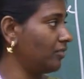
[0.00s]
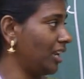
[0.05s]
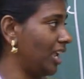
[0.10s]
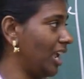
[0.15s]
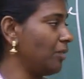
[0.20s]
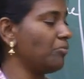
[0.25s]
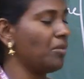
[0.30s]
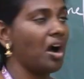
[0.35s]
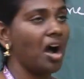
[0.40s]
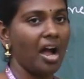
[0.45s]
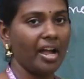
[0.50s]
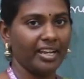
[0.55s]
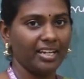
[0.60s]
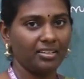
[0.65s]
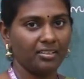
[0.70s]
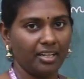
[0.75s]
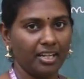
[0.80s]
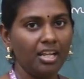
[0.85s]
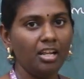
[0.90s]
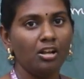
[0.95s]
name
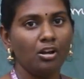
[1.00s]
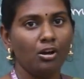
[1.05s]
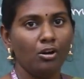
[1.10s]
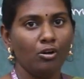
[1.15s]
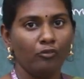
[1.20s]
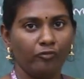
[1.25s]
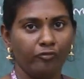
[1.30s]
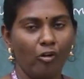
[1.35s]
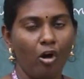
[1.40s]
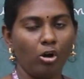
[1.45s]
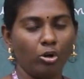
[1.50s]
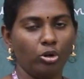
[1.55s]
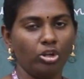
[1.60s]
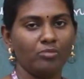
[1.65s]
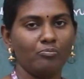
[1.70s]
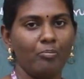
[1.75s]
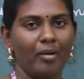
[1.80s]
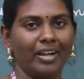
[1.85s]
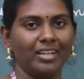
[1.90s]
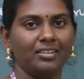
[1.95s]
IT
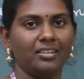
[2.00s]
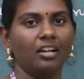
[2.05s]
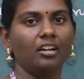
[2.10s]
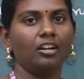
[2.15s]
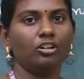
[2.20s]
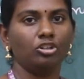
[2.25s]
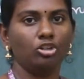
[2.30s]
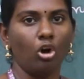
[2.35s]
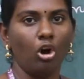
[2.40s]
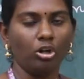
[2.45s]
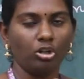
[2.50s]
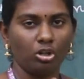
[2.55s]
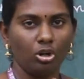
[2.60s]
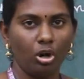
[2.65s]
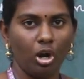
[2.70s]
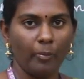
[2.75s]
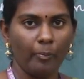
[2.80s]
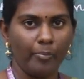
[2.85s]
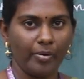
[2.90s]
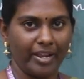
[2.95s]
followed by the dot
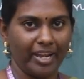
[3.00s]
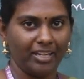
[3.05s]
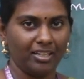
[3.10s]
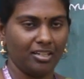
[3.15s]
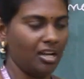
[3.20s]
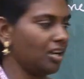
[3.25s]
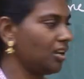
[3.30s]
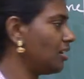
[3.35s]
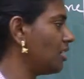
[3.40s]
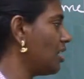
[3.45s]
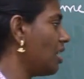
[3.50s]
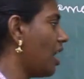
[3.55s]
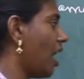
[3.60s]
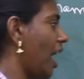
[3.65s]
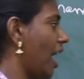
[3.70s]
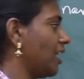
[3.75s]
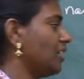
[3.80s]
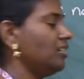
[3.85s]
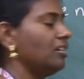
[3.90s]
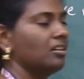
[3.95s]

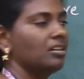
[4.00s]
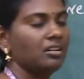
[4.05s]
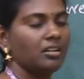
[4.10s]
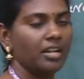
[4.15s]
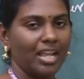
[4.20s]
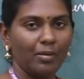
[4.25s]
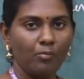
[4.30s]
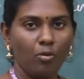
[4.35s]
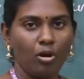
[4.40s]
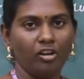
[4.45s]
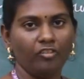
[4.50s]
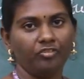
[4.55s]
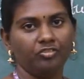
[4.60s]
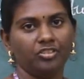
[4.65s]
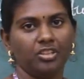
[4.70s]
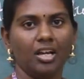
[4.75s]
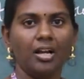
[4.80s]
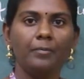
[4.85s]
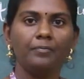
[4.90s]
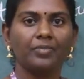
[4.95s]
operator and name
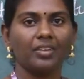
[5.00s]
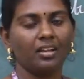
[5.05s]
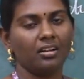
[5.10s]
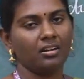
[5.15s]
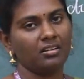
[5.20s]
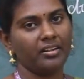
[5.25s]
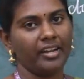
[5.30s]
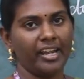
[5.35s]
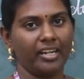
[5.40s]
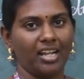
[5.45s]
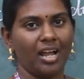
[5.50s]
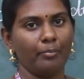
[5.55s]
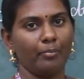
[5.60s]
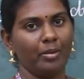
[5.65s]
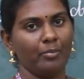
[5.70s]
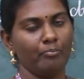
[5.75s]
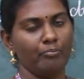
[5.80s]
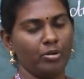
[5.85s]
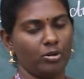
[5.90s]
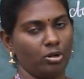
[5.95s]
of the
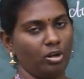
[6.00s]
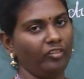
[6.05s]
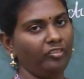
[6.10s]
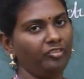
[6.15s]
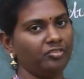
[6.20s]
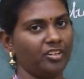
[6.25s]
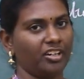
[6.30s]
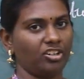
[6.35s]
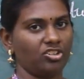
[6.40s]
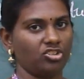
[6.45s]
data member of